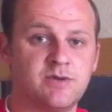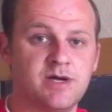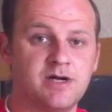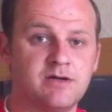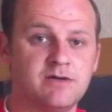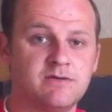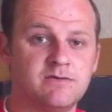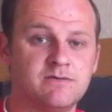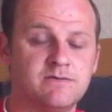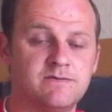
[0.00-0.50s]

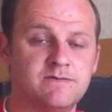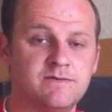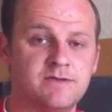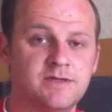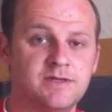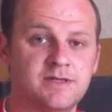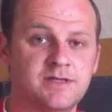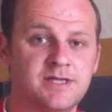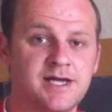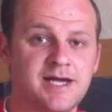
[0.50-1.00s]

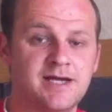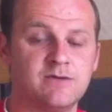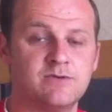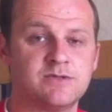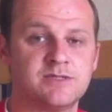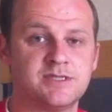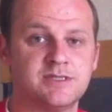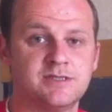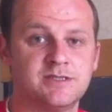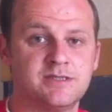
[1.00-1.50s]

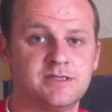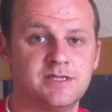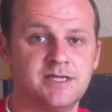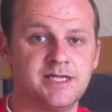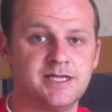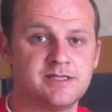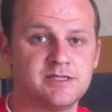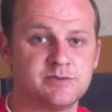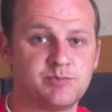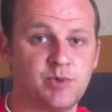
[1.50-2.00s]
12,000
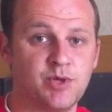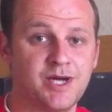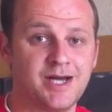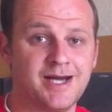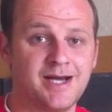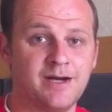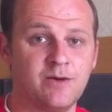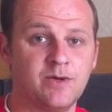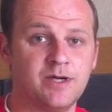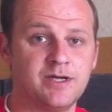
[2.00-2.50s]
litres per
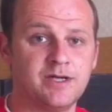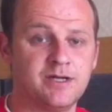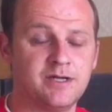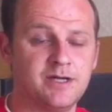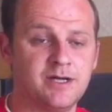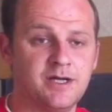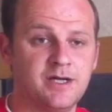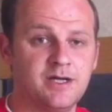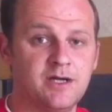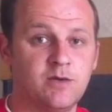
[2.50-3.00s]
hour
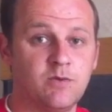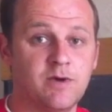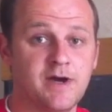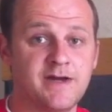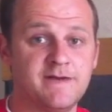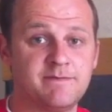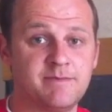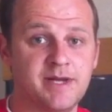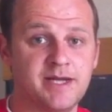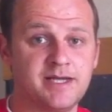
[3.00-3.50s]

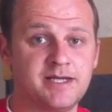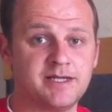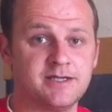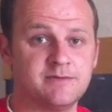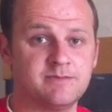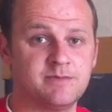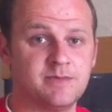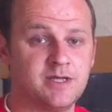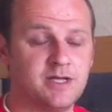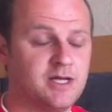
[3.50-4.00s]
Wavemaker.